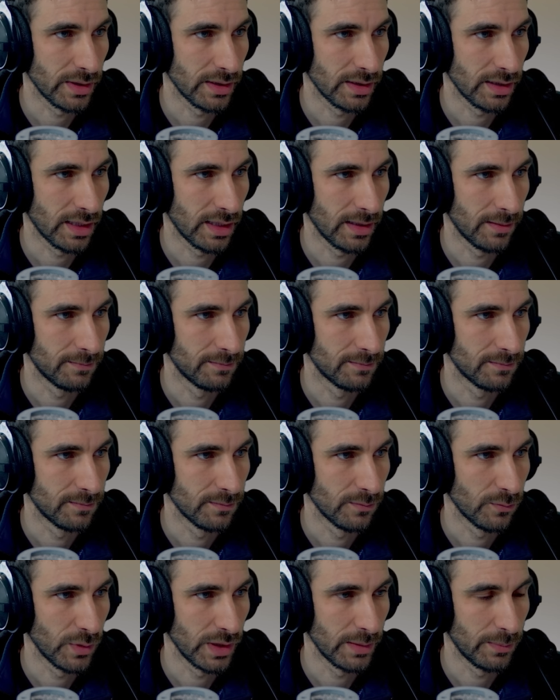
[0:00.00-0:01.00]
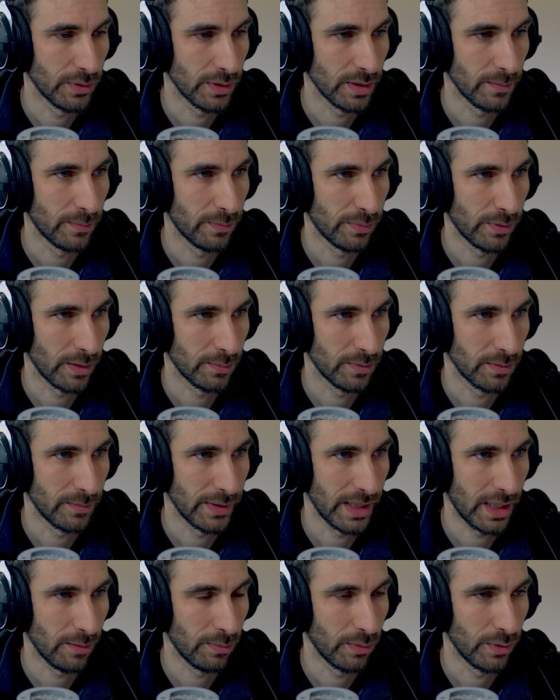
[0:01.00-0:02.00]
We put a proper
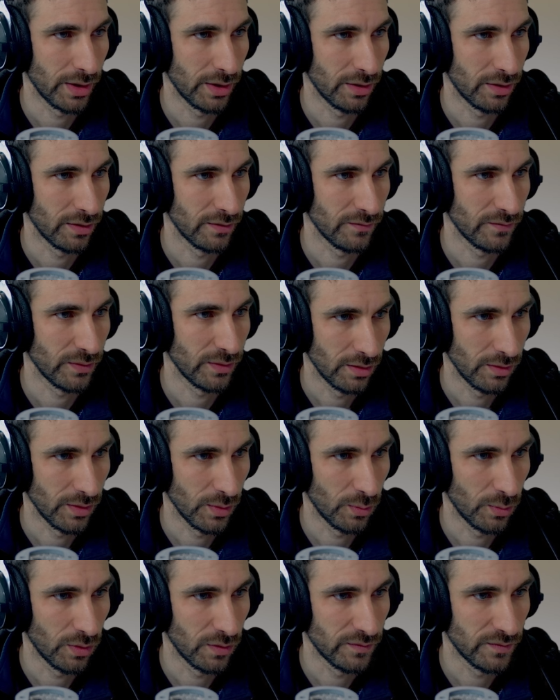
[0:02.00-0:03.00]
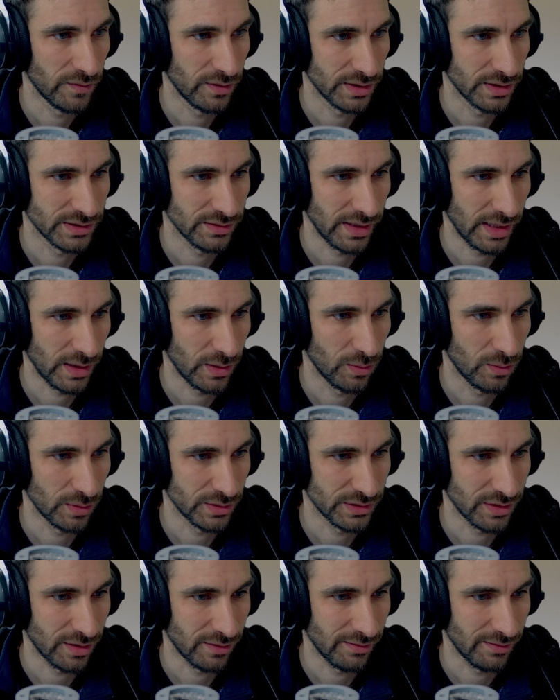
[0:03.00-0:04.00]
power point on it on the wall for it, so that
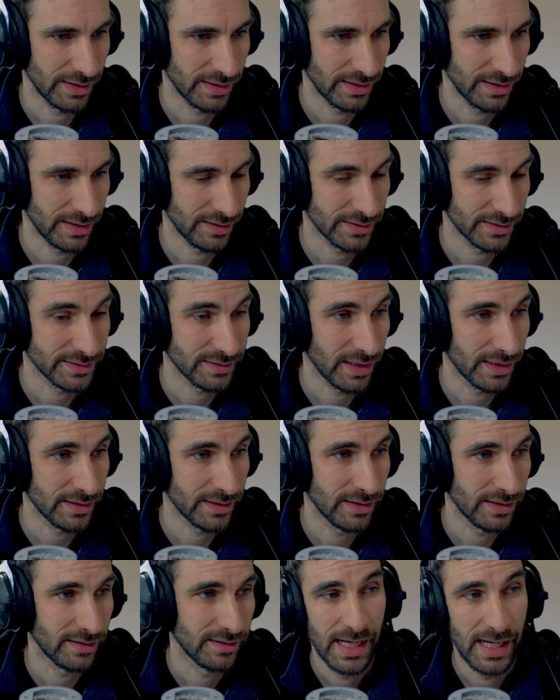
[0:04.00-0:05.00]
cord's not running down the side there.